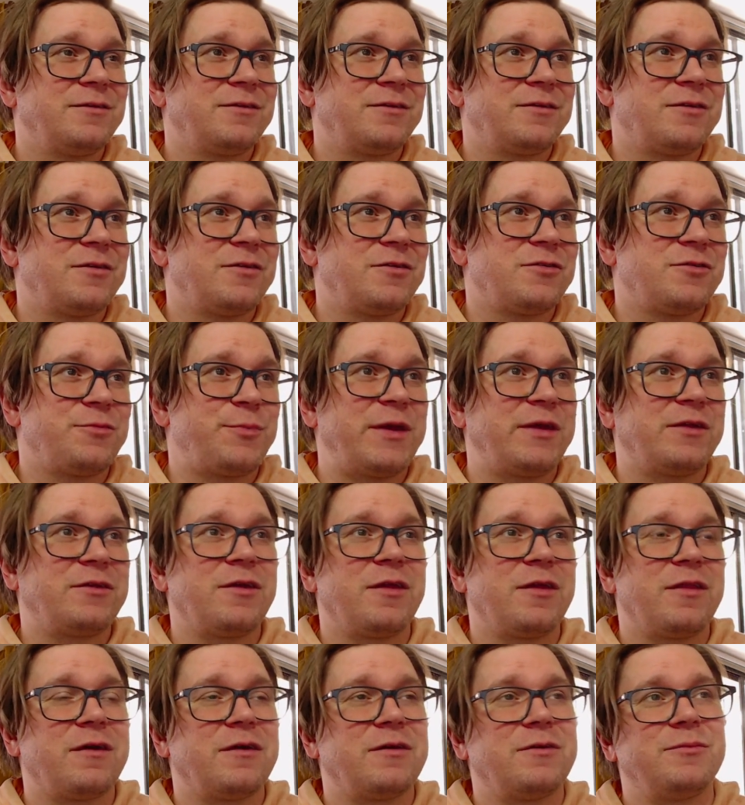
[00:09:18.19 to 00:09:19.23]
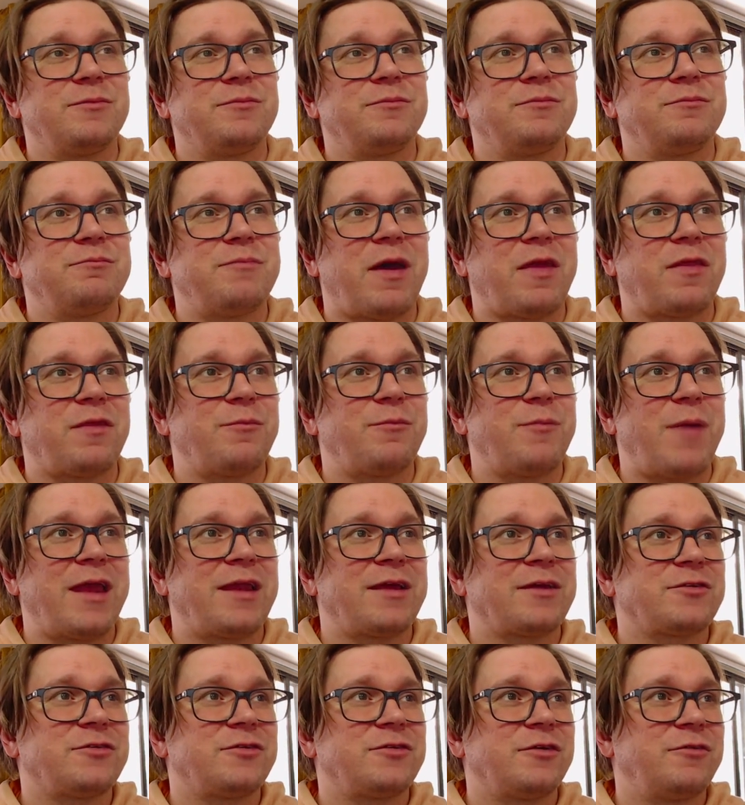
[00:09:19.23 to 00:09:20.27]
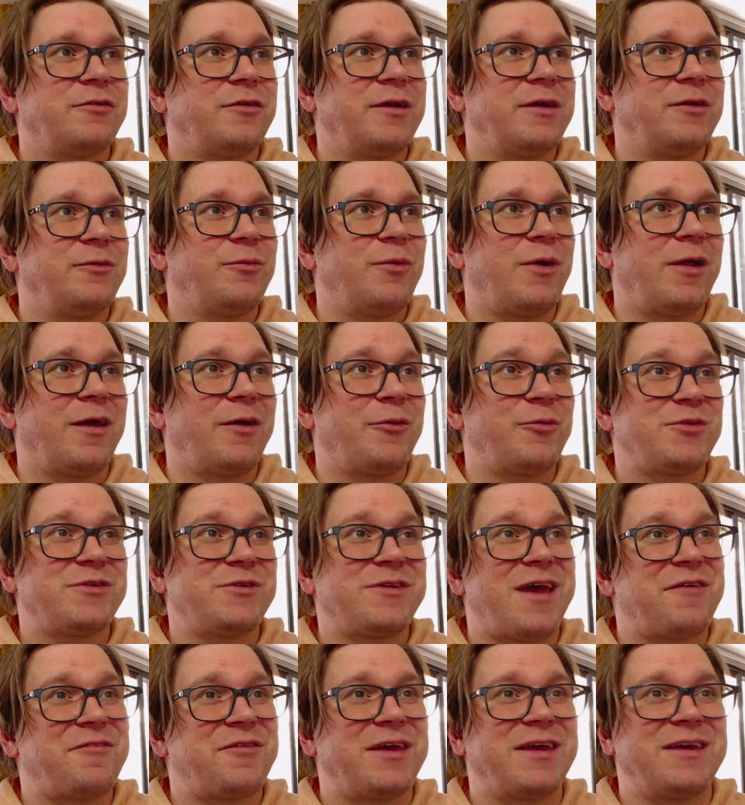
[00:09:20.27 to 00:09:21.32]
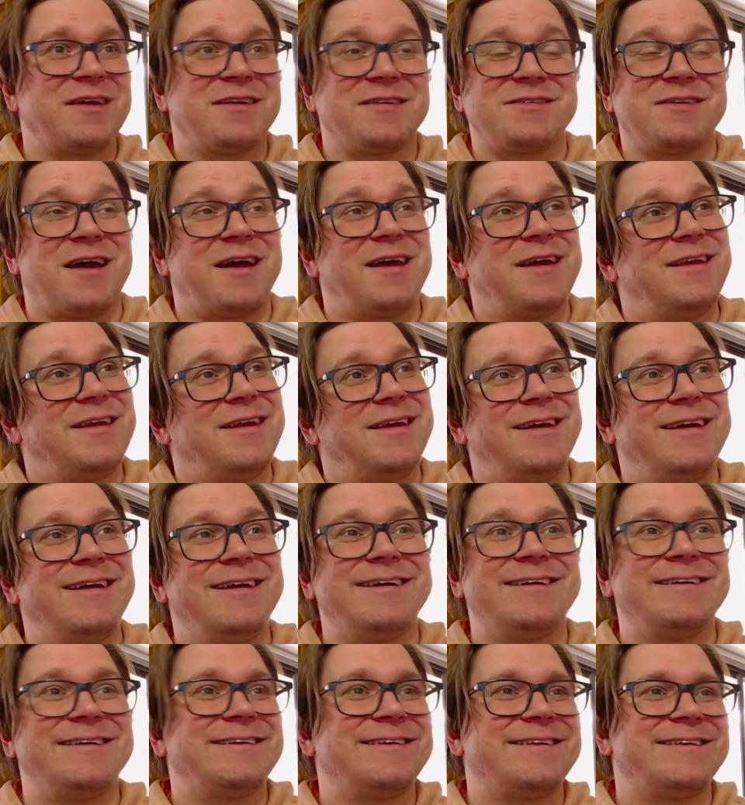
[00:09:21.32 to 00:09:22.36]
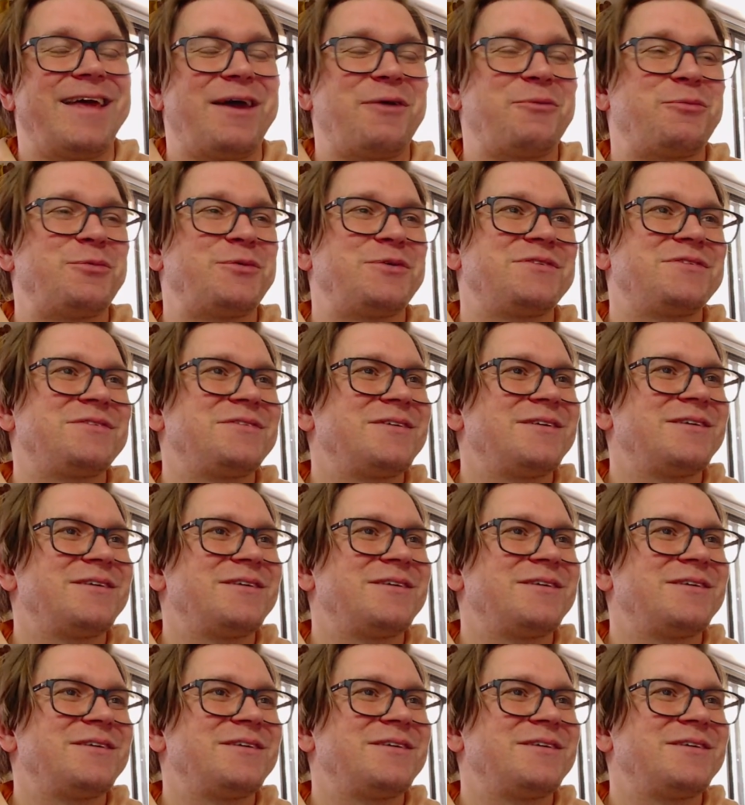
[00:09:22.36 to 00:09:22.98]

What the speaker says: to speak to the mathematics degree while I was having anxiety. That was